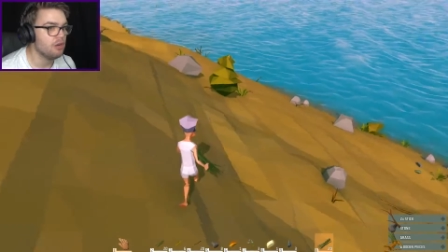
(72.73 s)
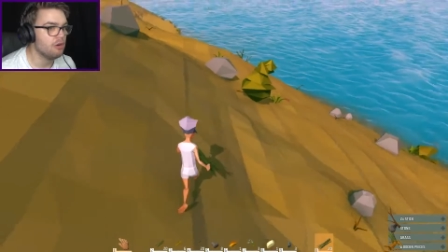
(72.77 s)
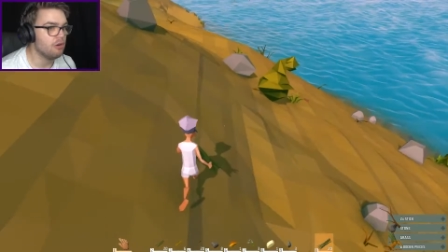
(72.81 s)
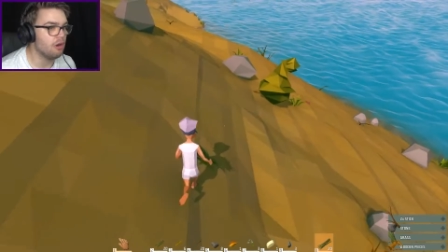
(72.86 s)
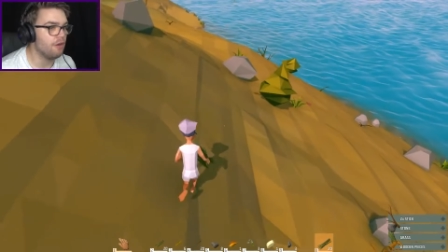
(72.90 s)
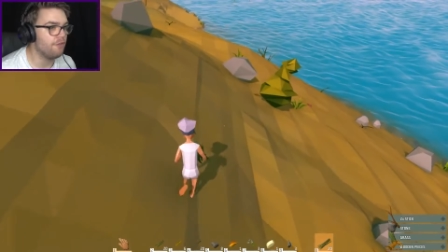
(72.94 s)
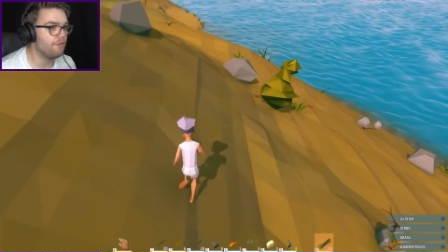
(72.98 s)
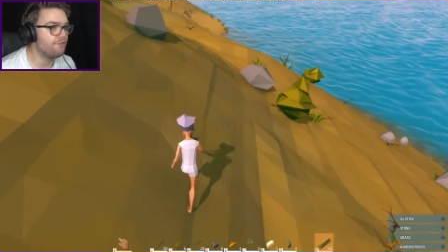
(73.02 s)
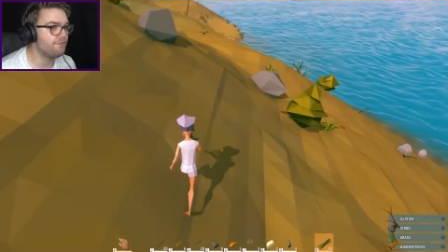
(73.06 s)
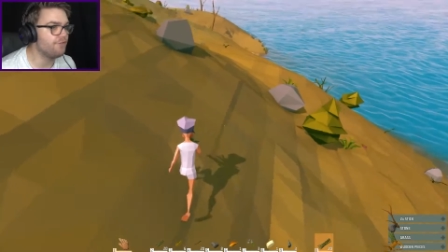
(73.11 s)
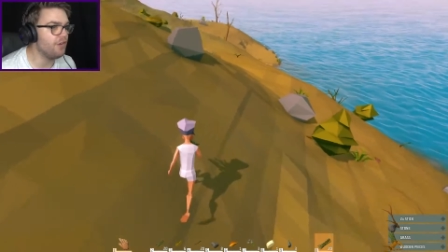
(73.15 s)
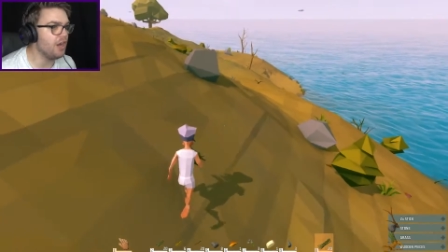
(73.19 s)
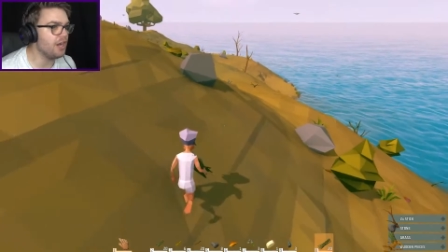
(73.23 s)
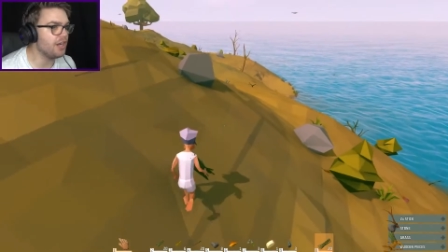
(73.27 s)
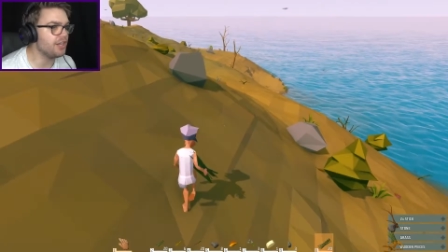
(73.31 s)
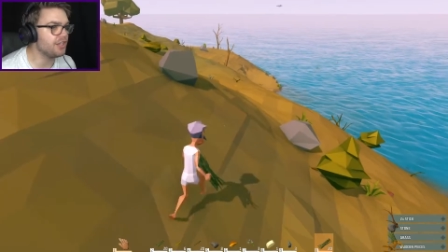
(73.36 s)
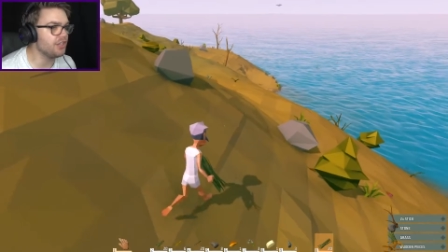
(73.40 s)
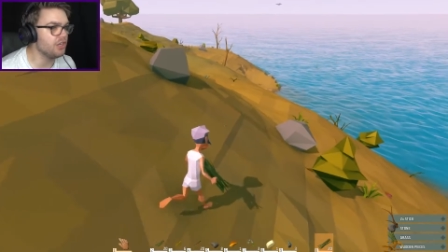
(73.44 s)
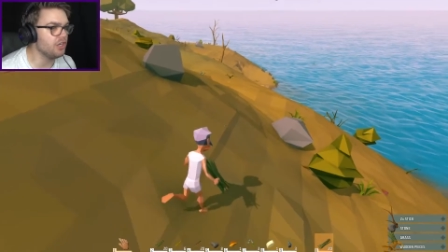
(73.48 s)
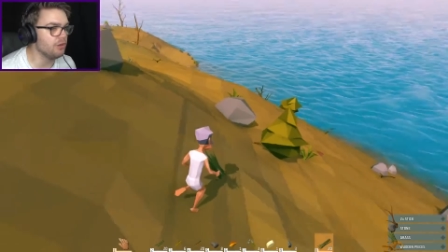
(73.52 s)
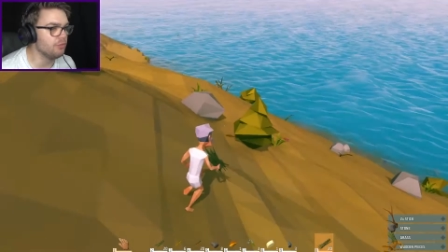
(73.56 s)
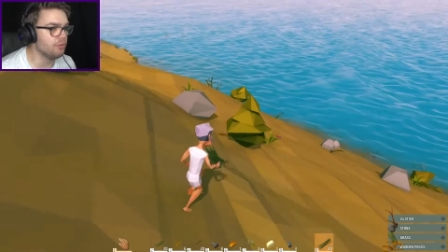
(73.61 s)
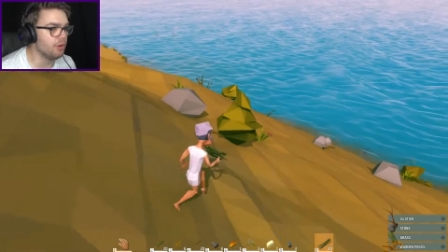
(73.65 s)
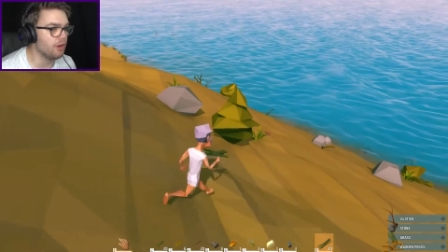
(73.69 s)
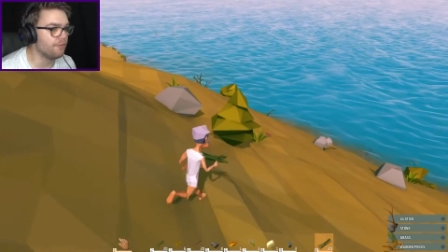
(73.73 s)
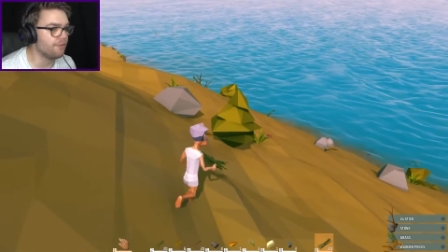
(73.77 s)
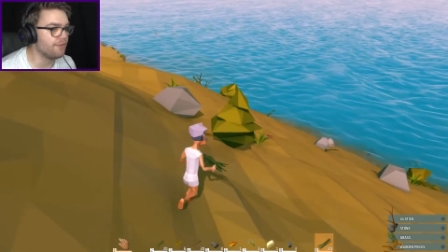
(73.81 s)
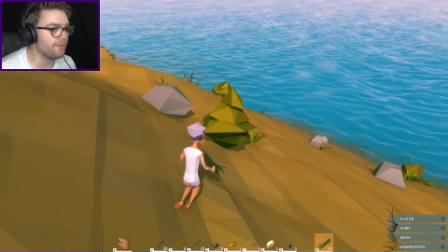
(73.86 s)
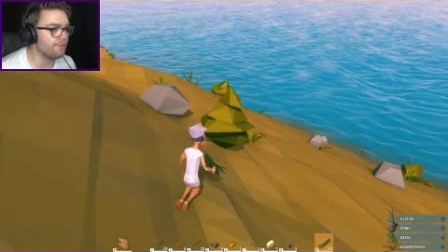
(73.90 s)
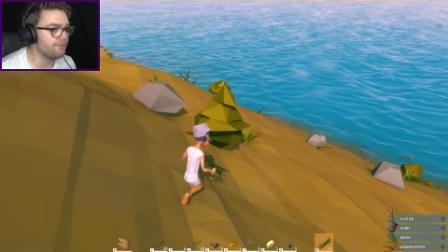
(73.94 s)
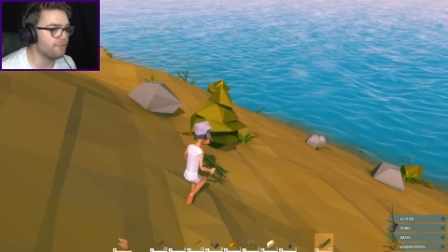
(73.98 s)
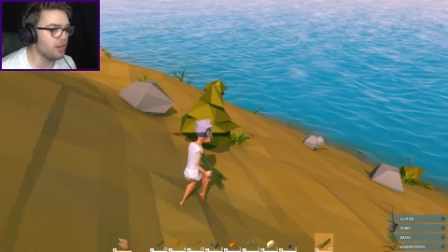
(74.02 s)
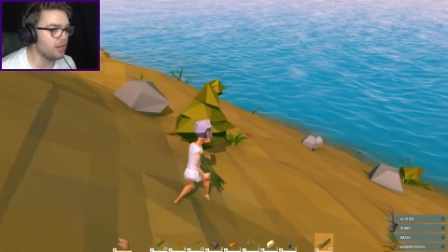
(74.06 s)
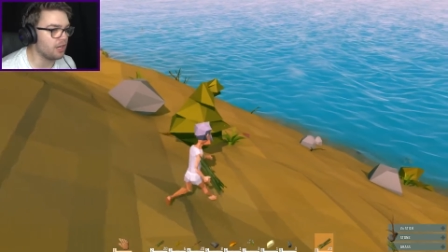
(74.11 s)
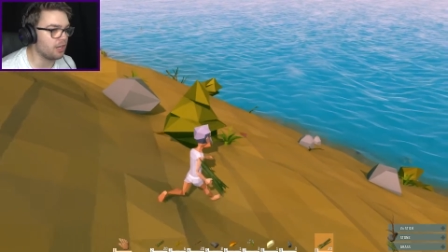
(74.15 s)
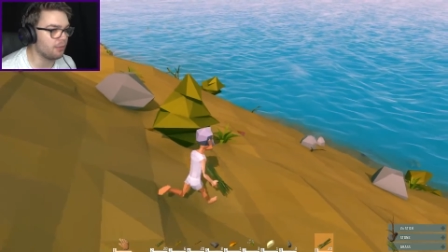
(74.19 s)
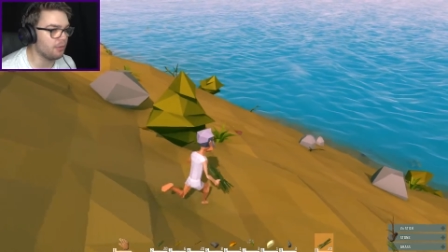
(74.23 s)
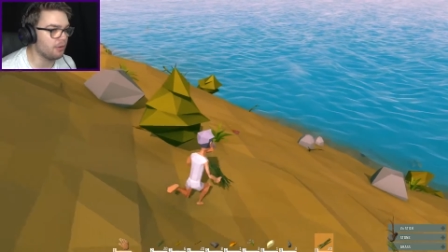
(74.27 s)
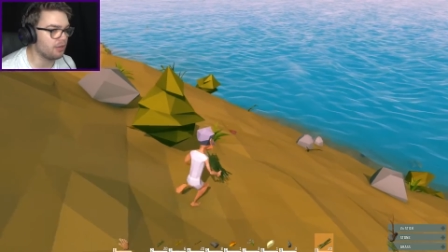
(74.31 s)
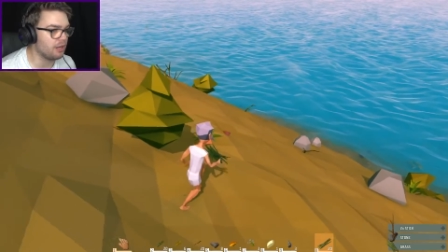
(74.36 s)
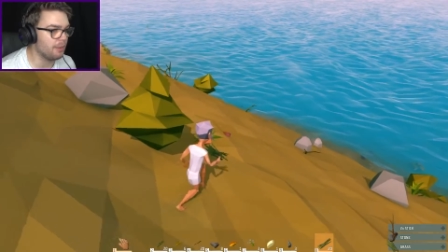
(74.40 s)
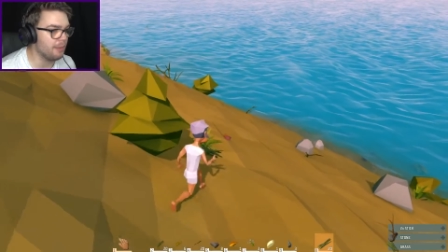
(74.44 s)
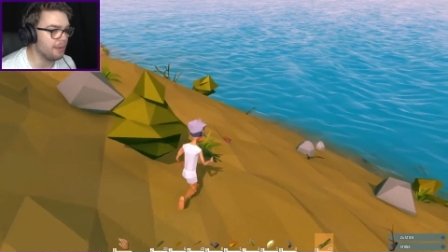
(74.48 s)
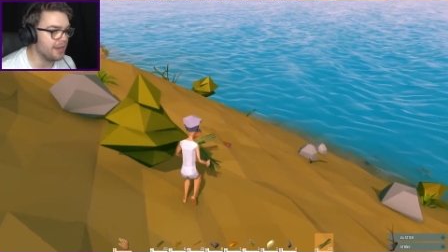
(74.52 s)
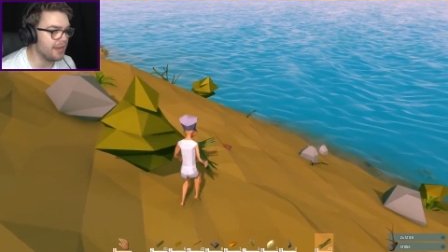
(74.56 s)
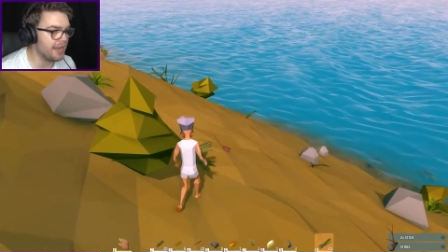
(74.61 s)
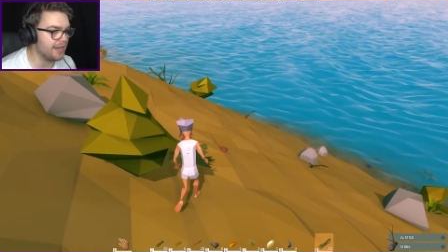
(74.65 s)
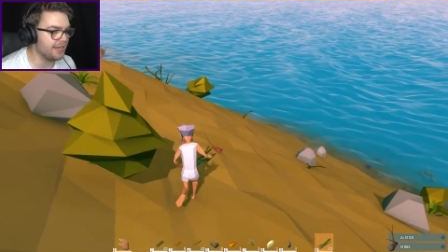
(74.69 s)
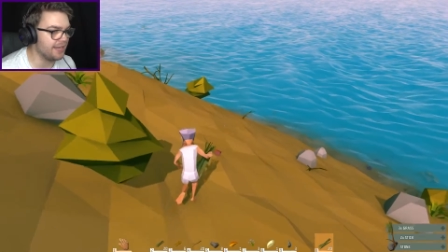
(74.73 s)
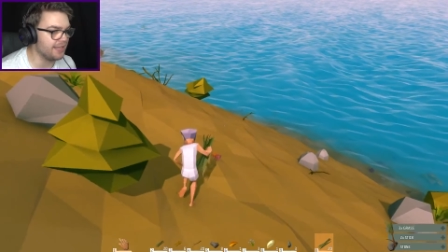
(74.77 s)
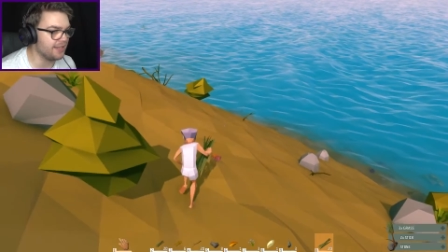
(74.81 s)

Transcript: Well, fuck you, wolfy fuck. I'm not coming down